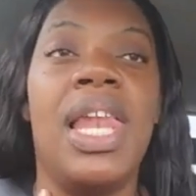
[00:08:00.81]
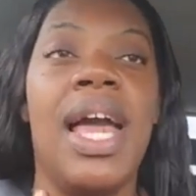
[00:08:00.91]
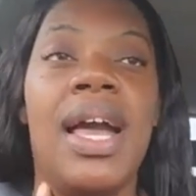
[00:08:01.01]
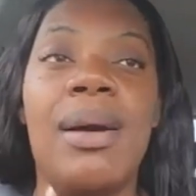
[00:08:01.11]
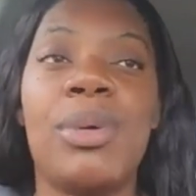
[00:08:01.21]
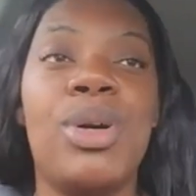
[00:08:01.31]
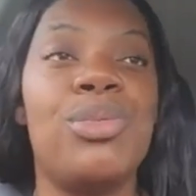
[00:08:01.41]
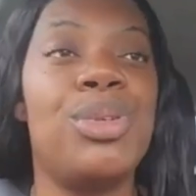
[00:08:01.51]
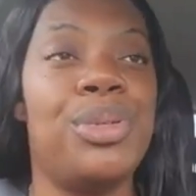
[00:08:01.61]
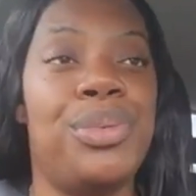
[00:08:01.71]
like i'm
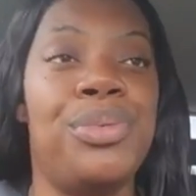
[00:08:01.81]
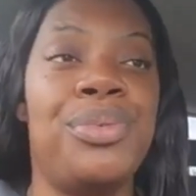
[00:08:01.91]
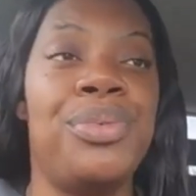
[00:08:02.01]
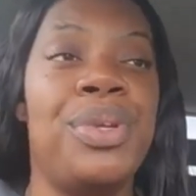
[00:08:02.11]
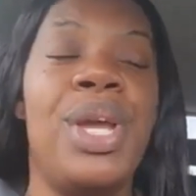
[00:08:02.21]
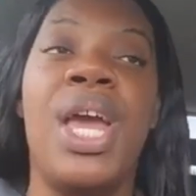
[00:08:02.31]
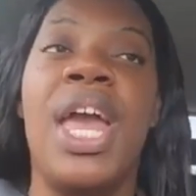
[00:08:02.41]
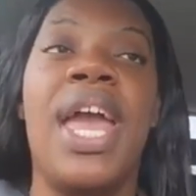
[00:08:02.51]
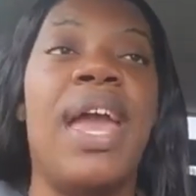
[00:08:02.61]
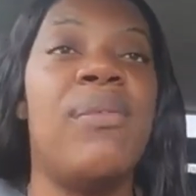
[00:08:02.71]
gonna do
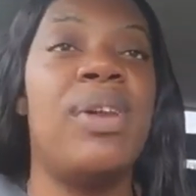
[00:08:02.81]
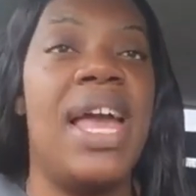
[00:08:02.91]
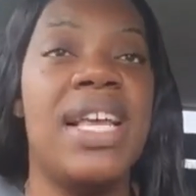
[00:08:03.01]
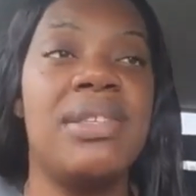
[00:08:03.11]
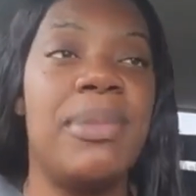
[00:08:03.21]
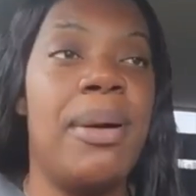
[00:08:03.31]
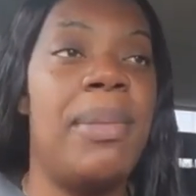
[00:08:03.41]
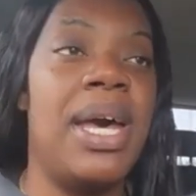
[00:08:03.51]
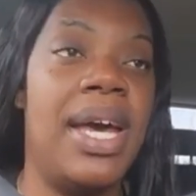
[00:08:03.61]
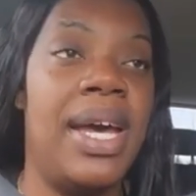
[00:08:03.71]
and relax my
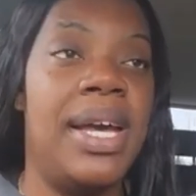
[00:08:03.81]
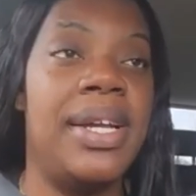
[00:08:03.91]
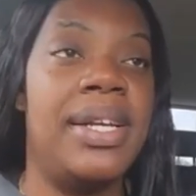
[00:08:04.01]
mind